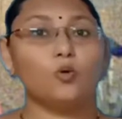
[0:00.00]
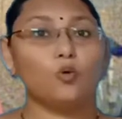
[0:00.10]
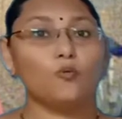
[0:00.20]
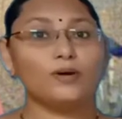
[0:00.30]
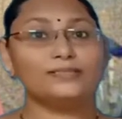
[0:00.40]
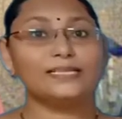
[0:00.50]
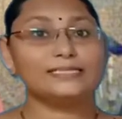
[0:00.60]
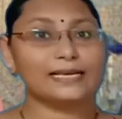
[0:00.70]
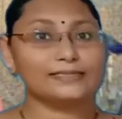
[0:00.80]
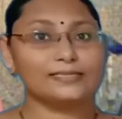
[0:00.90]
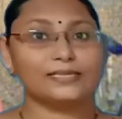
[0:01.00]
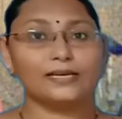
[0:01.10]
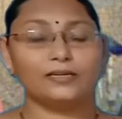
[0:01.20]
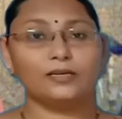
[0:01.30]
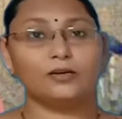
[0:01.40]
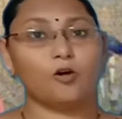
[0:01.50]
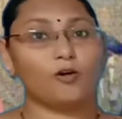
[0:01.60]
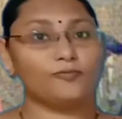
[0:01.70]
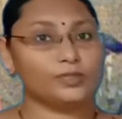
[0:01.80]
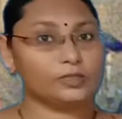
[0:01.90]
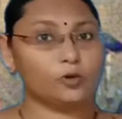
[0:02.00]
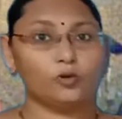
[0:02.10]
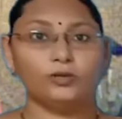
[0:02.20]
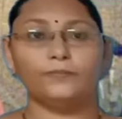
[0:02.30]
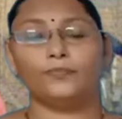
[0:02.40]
who was the successor of the throne,